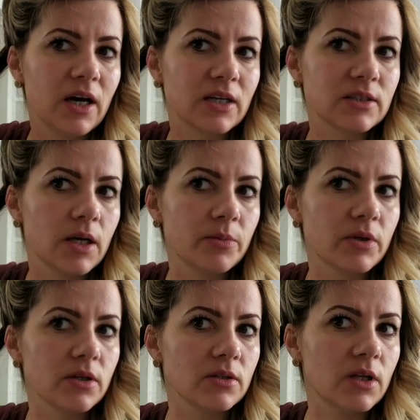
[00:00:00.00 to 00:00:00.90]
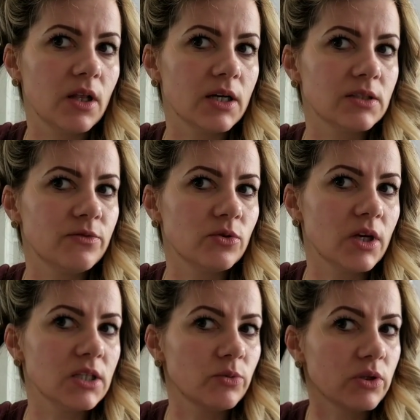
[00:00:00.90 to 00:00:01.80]
except the last few
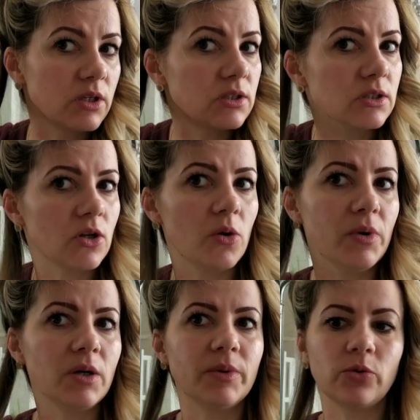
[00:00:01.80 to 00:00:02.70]
days with his stomach,